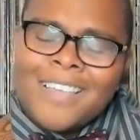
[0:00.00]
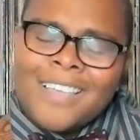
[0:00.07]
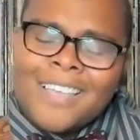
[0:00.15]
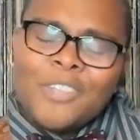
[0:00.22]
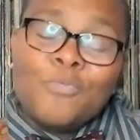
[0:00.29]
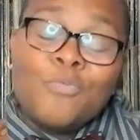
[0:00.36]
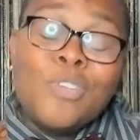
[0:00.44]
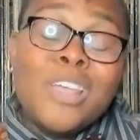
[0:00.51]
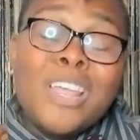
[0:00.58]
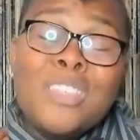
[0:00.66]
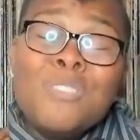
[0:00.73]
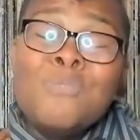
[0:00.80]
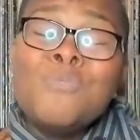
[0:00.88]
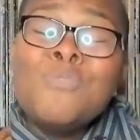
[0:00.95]
can
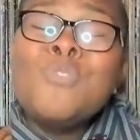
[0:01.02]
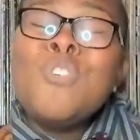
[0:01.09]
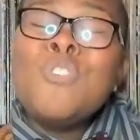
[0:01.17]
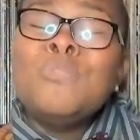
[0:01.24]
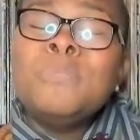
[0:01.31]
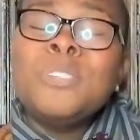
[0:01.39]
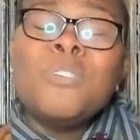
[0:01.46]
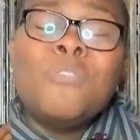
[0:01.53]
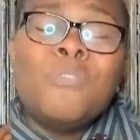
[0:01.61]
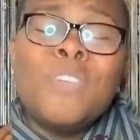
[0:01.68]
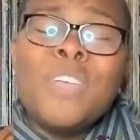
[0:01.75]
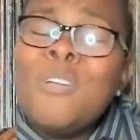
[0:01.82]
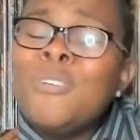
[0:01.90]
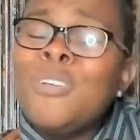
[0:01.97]
read the room so
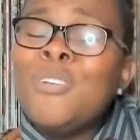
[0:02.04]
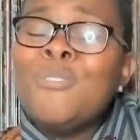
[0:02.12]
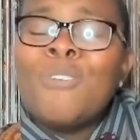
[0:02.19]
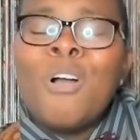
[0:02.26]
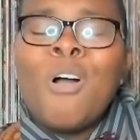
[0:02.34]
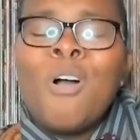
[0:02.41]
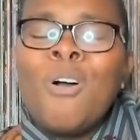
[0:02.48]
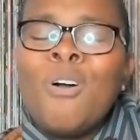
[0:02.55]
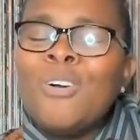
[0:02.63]
very wrong.